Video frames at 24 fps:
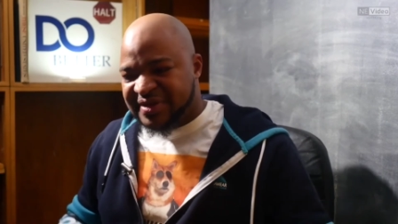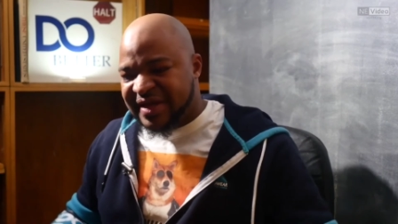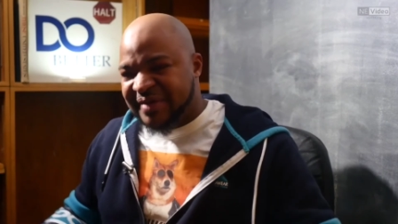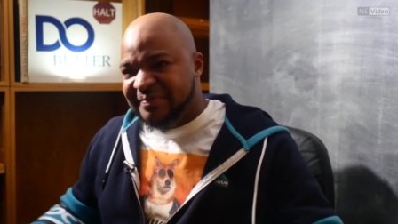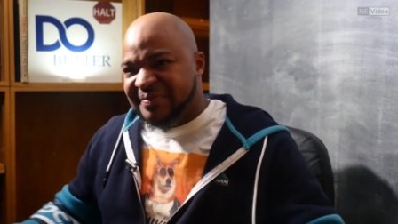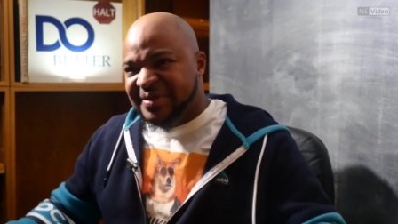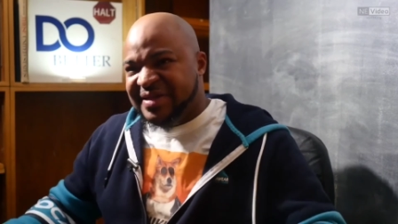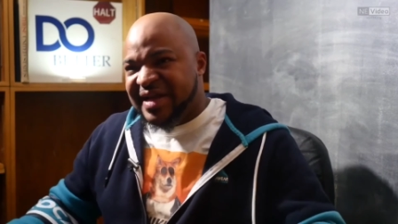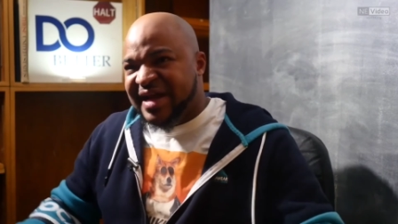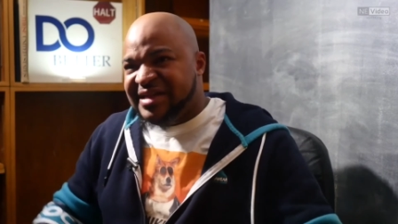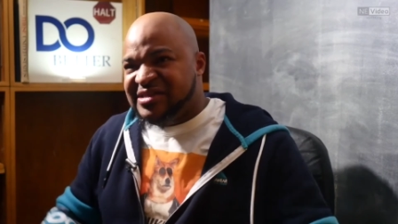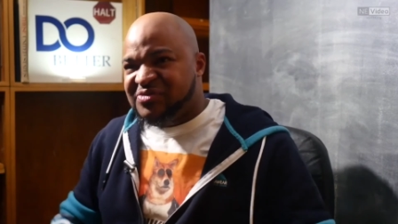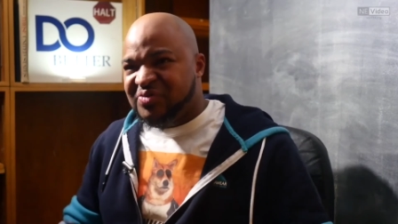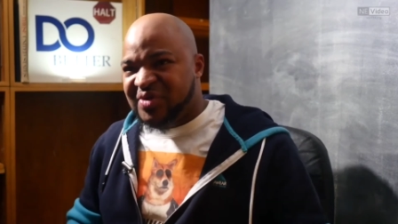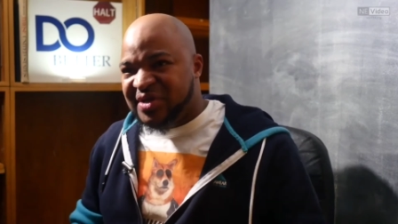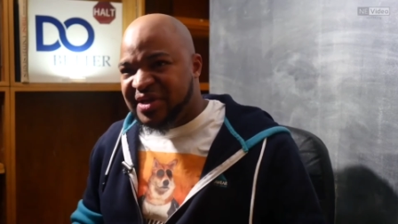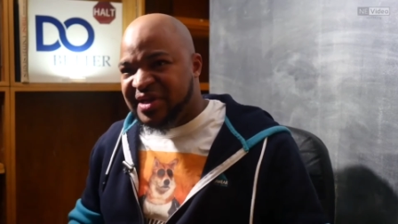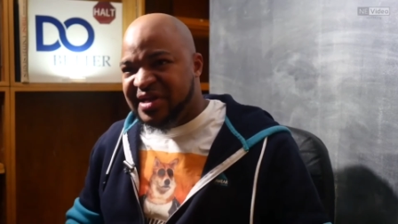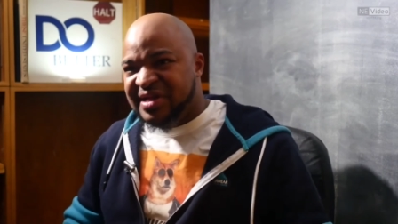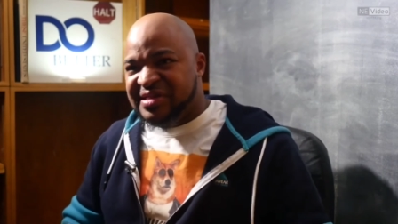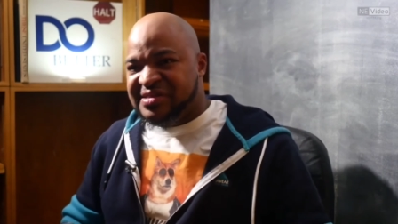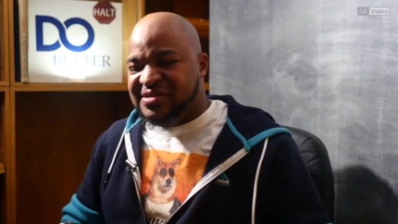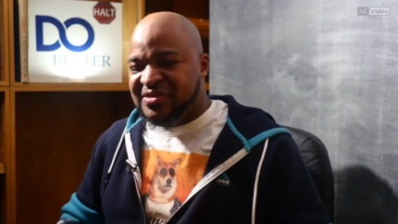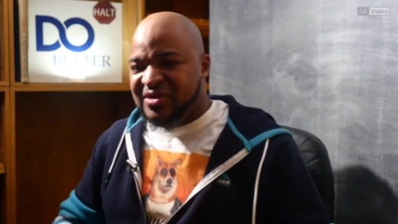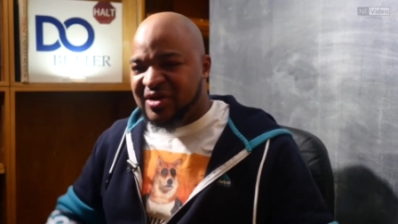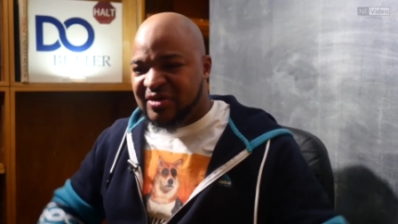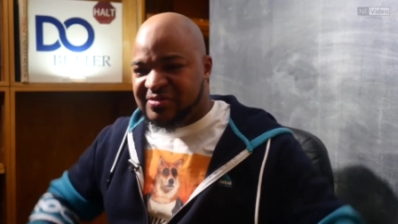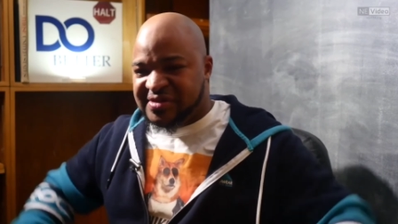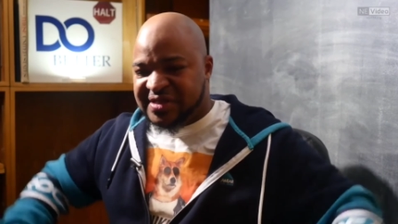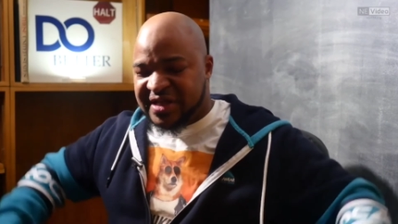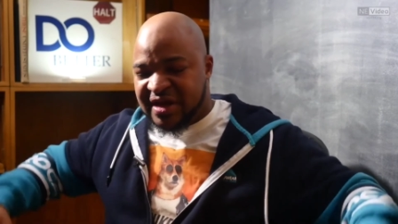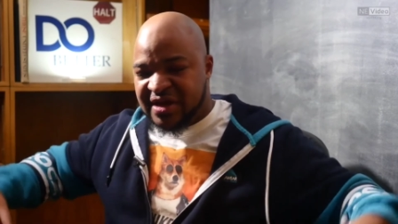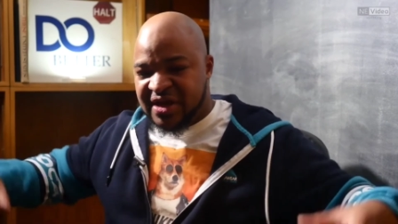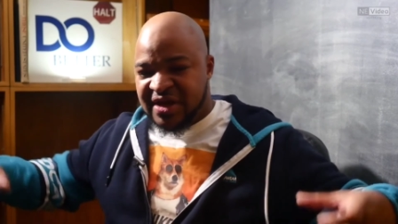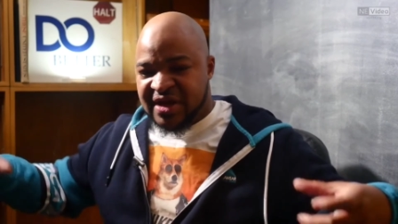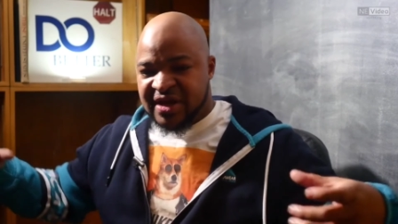But that's what it is. You know
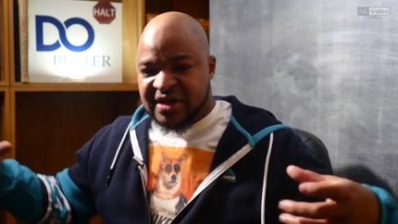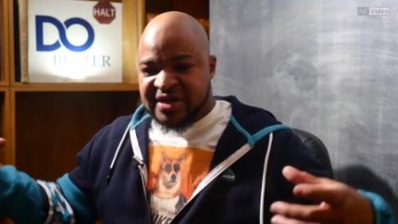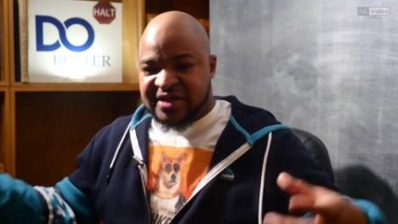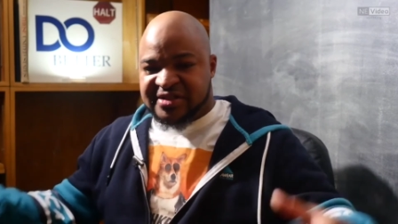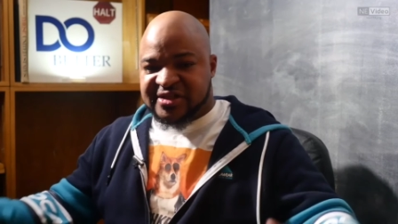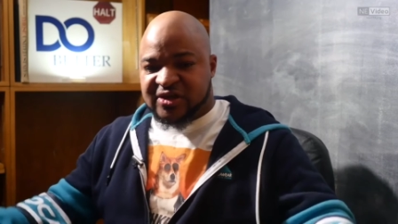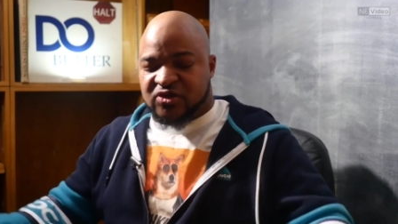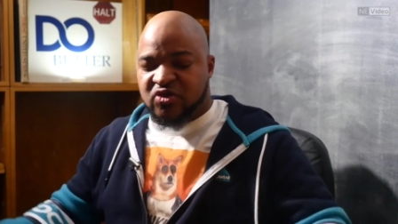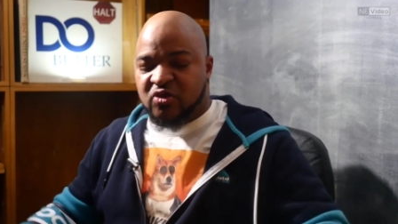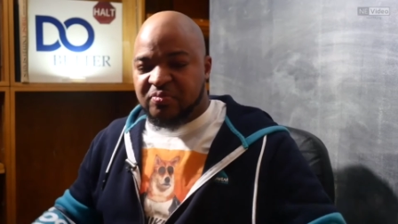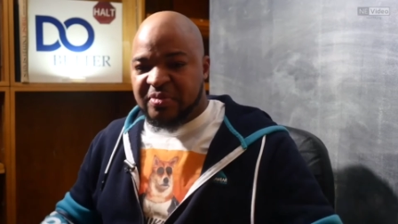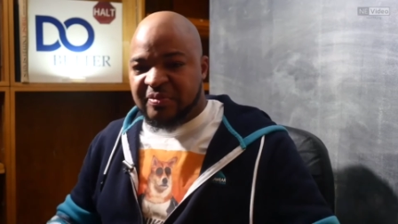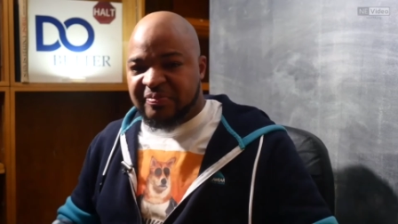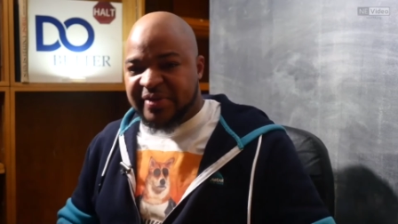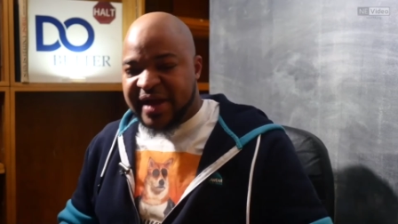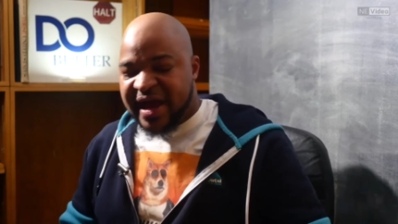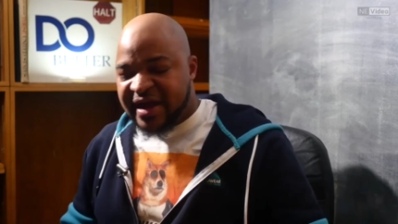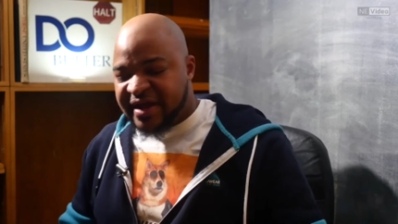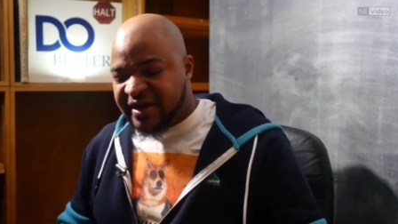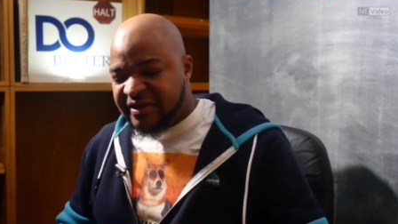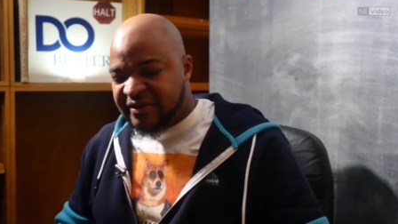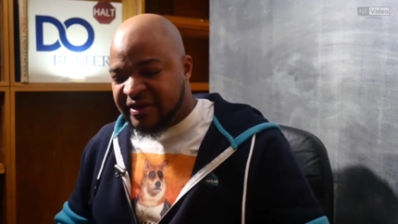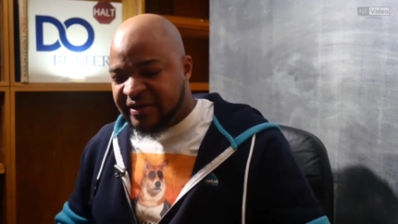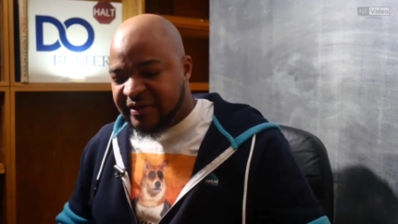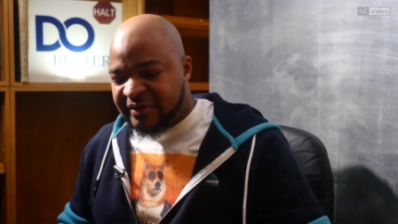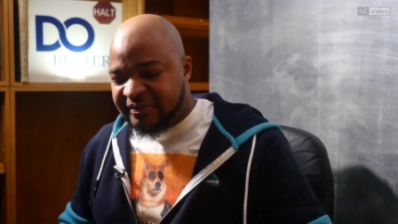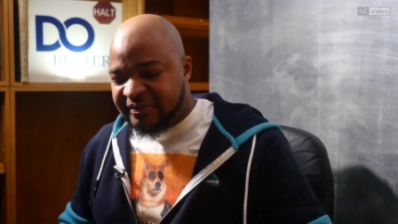what I'm saying? Just a group of black